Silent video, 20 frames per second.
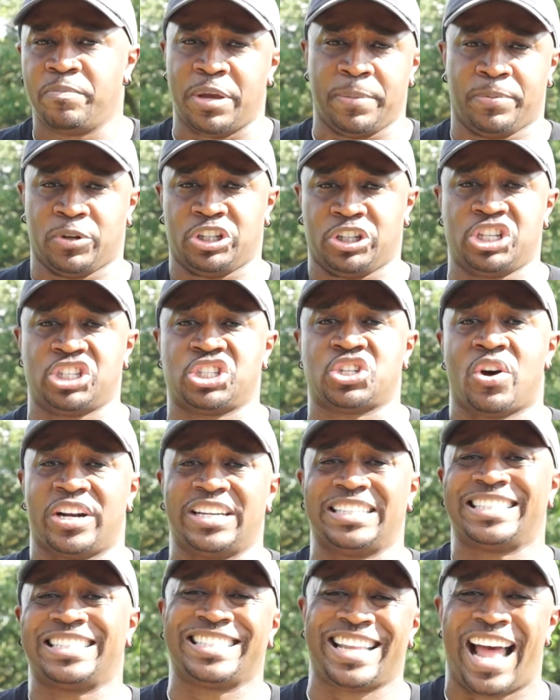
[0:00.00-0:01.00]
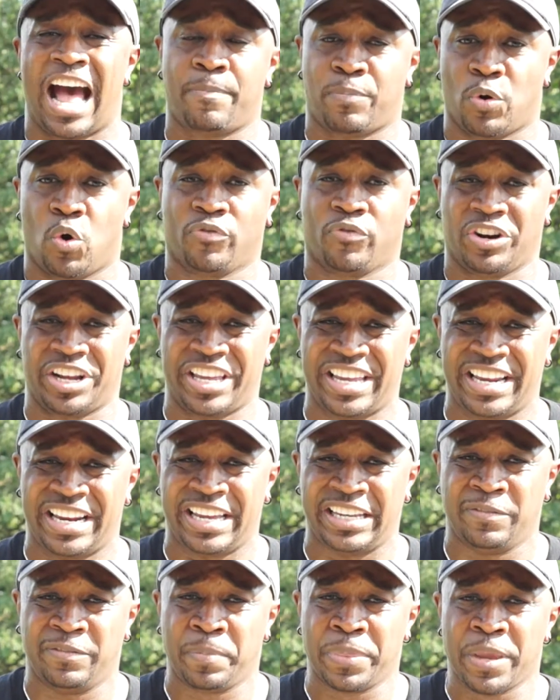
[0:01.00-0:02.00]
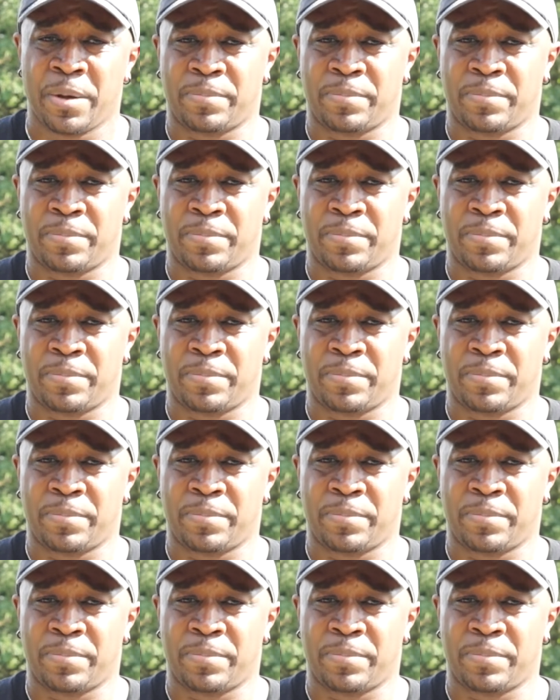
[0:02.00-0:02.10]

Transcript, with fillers: people are just gonna stop overeating.